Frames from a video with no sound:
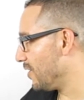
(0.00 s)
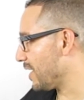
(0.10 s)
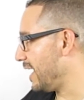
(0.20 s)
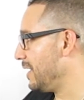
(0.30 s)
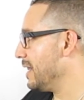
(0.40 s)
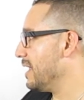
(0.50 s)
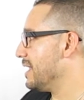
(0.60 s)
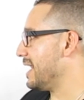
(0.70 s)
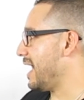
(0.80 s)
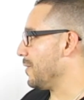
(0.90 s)
Okay,
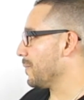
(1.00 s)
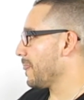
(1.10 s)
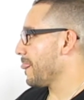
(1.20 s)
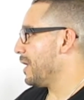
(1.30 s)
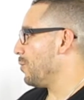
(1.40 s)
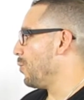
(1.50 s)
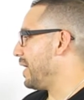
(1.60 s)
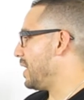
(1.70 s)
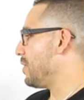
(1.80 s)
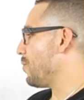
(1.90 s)
now
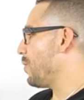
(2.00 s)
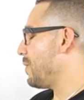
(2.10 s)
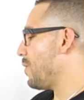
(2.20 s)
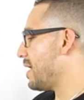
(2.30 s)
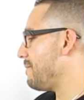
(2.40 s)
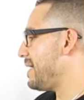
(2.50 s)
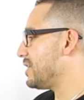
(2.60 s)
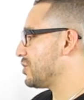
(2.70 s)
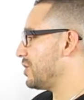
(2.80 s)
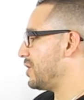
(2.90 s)
we want to
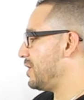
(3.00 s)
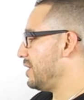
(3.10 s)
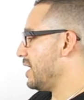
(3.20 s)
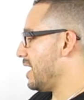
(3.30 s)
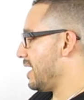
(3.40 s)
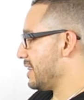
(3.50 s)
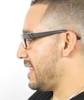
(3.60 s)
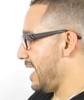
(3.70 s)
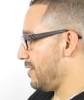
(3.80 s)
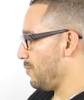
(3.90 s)
make sure
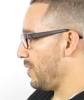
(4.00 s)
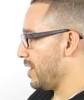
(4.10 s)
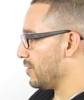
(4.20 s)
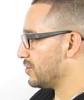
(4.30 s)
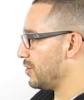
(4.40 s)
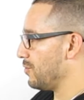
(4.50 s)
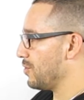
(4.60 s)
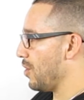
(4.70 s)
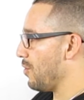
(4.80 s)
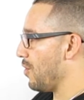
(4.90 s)
that we also
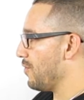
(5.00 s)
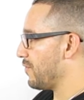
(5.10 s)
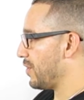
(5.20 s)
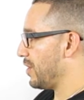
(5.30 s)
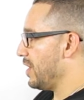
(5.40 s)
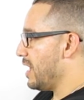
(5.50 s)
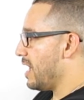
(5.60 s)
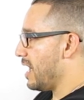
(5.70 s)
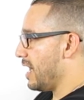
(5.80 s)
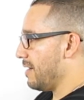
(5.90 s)
go over
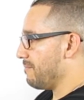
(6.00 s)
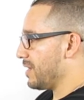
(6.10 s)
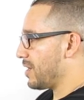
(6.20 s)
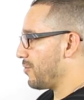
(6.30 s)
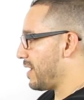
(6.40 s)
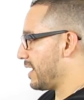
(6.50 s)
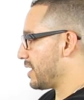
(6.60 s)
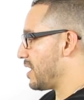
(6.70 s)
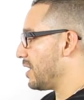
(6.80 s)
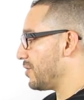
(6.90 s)
the
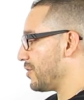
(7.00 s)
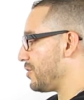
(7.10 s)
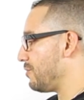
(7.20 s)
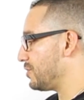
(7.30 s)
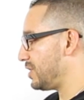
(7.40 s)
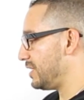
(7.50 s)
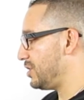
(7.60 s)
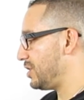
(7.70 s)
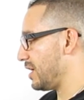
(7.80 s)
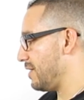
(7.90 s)
correct color
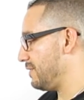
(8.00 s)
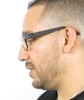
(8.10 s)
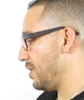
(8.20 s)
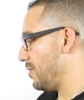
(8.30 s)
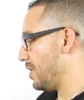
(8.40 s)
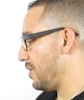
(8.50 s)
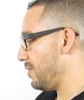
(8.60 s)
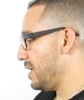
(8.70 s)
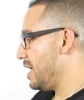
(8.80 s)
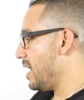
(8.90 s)
usage of the
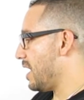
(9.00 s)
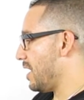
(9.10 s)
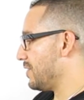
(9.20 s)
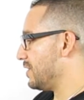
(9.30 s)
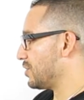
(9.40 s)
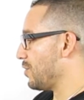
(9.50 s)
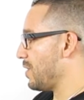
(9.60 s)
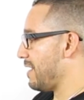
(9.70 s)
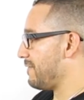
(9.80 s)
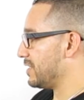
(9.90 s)
logo.
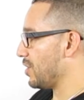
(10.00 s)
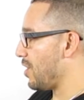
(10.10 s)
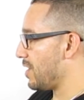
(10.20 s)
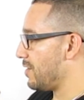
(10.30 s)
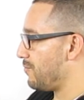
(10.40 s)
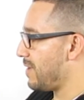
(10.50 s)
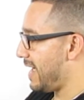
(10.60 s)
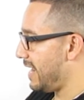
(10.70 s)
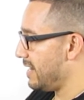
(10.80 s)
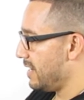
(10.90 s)
So if it's on a
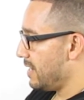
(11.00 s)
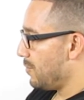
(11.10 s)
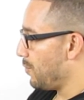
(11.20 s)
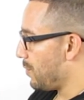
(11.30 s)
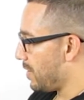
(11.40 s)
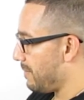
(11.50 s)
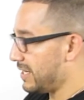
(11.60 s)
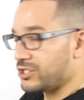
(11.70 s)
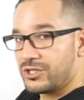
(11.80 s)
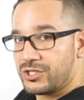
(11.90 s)
red, we want to
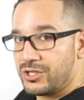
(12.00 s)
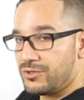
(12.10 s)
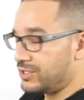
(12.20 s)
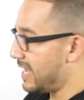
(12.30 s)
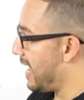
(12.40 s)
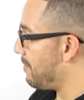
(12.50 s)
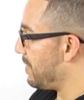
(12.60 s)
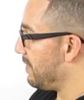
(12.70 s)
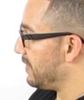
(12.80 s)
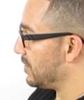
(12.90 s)
make sure to use that.
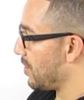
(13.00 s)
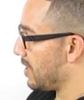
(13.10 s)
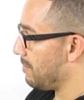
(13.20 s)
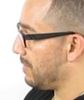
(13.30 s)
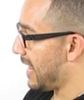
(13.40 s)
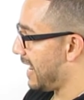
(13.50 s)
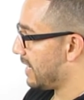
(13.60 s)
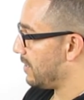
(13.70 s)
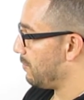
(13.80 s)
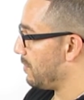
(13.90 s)
But if it's on a
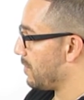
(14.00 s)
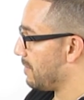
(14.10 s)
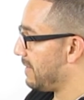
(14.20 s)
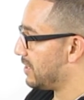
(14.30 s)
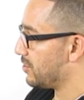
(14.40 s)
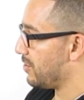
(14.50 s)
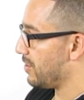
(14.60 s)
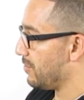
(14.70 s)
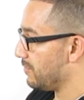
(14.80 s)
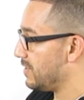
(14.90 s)
black, we want to make sure
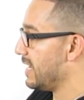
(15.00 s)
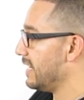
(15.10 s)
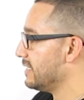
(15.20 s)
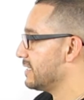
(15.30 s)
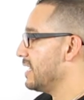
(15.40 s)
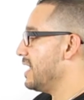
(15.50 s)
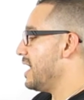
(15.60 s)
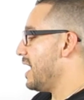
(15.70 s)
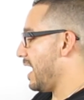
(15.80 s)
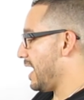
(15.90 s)
to use this.
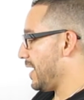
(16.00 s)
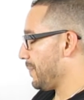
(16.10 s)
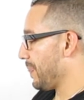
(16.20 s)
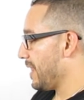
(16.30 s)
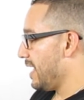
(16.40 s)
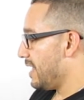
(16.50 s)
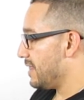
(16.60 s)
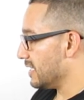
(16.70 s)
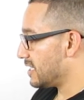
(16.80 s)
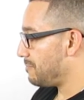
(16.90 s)

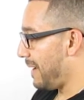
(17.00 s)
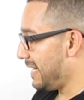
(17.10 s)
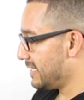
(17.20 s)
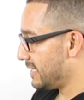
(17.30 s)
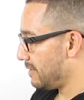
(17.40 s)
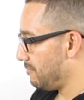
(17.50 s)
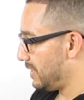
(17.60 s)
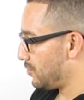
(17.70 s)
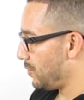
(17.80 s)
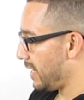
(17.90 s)
The spacing
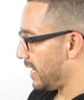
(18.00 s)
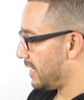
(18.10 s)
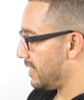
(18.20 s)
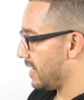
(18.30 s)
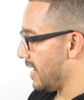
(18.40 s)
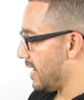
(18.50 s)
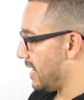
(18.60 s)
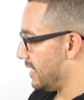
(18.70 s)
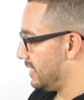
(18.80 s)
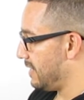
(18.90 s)
between
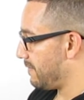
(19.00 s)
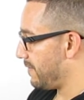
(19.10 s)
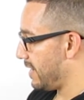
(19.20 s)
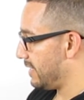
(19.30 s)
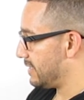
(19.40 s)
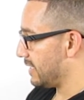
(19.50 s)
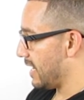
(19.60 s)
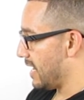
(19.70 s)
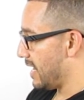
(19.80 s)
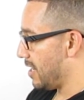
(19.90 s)
different
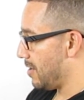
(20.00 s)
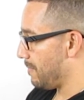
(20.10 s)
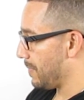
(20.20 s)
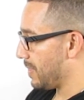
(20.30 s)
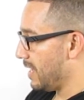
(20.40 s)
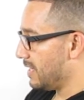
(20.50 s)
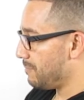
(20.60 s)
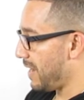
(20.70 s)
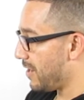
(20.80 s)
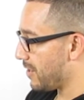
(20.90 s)

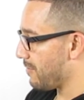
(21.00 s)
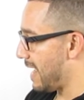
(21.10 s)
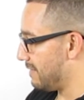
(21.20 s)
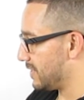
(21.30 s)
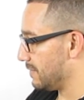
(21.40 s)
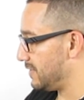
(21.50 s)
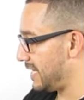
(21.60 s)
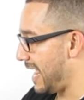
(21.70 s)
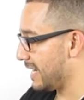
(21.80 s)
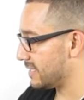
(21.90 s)
paragraphs of
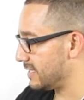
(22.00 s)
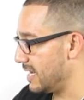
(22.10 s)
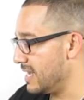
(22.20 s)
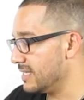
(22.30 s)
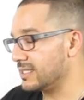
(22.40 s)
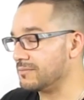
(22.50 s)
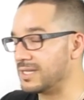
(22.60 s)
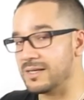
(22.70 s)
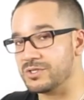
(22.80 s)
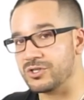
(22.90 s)
text.
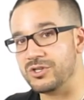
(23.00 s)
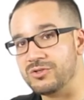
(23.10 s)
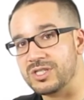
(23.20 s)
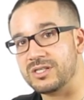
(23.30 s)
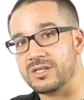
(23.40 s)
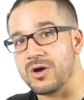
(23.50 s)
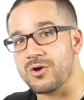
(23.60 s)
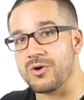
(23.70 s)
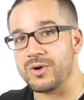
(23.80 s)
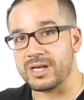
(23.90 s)
Sometimes you're using the
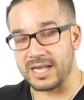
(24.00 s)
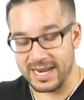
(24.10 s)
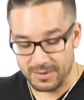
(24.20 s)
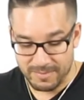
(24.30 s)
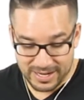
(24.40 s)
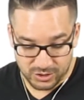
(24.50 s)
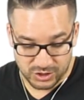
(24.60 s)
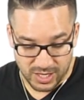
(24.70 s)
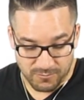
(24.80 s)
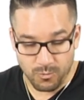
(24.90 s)
logo in like a
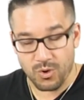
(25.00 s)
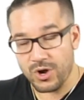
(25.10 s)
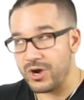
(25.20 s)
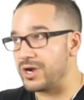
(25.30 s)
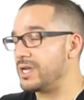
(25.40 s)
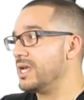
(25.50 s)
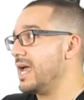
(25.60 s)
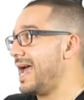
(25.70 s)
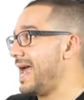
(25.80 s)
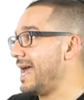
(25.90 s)
Microsoft Word,
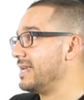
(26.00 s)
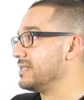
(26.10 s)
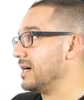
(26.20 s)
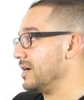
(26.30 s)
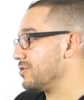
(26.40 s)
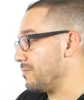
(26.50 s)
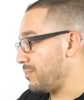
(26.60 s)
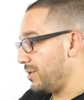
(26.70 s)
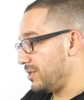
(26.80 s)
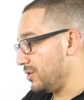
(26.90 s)
and you're
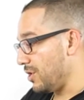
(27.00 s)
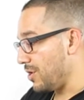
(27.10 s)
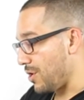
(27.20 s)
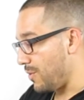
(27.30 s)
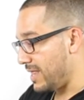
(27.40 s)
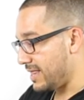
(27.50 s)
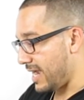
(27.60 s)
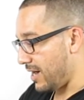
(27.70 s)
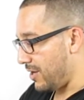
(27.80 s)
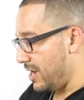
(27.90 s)
putting the logo in
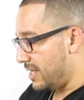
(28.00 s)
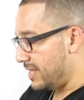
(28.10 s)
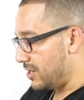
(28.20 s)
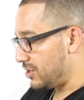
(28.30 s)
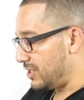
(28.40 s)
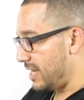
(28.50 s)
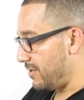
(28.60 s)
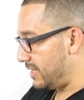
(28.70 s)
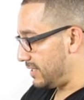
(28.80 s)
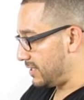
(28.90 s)
there.
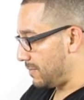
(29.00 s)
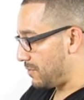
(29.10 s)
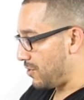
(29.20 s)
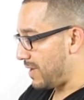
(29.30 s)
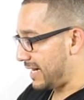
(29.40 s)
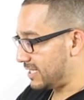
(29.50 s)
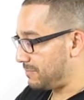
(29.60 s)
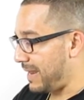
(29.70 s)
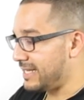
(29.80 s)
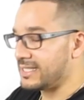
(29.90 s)
There is some correct
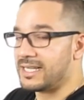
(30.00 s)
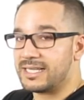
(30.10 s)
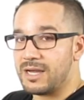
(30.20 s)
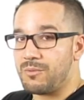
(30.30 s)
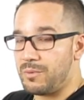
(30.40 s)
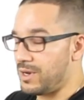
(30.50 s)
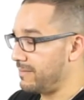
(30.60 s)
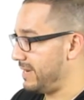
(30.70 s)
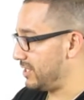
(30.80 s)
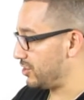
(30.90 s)
spacing that we want
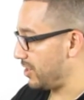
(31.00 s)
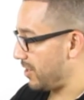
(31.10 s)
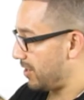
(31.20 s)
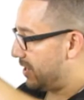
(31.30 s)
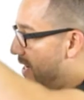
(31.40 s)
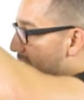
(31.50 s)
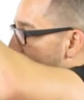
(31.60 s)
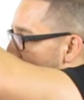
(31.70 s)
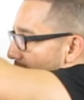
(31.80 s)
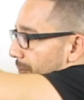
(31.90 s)
to make sure.
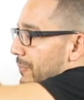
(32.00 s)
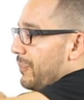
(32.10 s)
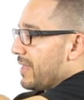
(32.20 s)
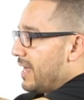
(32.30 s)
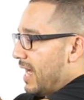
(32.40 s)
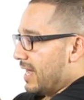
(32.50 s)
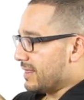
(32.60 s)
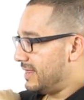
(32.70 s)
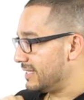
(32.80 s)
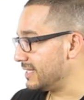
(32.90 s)
Now,
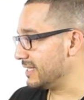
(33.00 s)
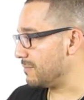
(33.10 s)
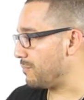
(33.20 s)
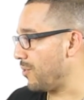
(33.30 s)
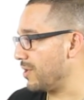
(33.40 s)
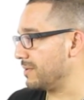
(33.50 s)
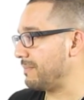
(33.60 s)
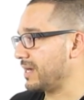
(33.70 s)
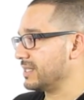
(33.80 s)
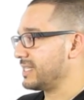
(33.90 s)
this is important
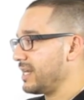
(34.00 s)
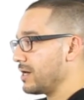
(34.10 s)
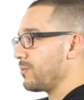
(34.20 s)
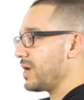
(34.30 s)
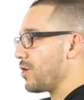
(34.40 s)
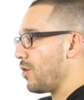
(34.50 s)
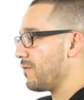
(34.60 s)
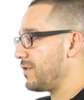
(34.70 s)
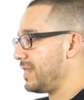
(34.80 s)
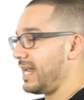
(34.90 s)
because here we go
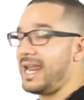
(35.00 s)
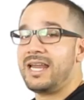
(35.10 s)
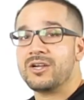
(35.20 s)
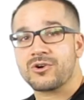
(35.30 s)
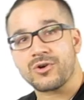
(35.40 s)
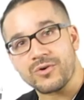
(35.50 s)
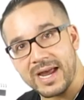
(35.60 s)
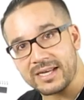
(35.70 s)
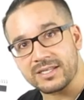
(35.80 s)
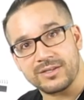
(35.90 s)
over the
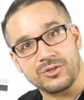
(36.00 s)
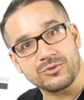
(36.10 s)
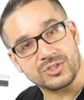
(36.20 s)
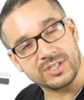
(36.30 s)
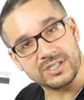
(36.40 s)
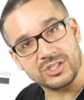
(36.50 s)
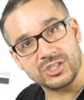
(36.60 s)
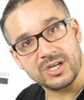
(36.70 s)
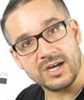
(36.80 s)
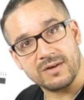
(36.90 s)
incorrect
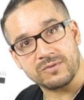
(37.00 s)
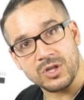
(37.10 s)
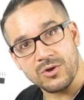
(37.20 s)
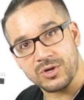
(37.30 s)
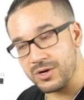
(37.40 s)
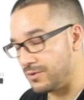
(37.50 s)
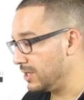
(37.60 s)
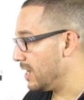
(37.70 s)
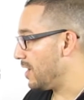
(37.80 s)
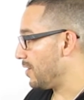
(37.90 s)
usage of logo,
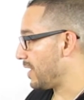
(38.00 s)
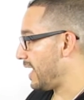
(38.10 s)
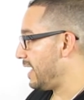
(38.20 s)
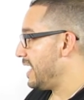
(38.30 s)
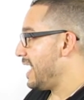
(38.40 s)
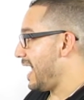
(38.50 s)
okay?